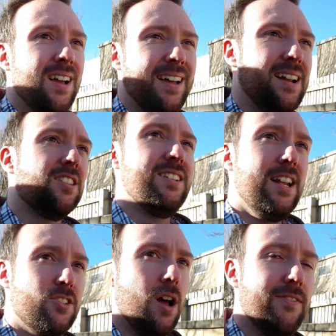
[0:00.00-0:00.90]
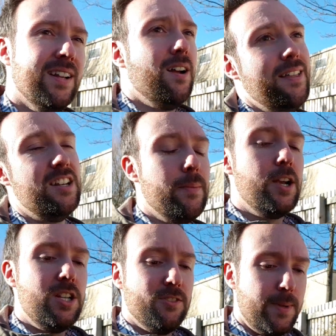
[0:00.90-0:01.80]
And I'll stay an extra half an hour at the end of
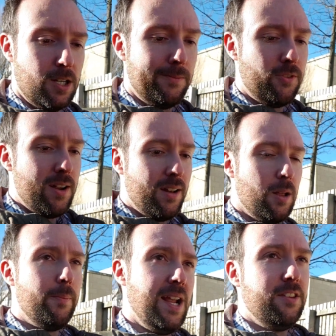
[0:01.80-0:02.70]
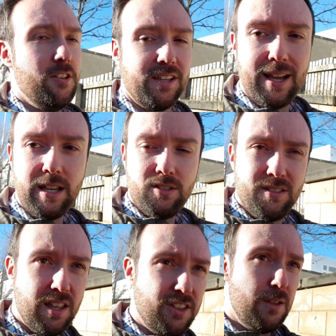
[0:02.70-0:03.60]
my shift to make up for it, and I'll pay the other guys
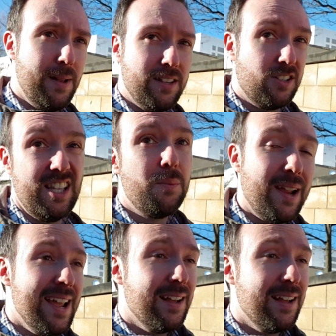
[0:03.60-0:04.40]
their 30 minutes because they were here,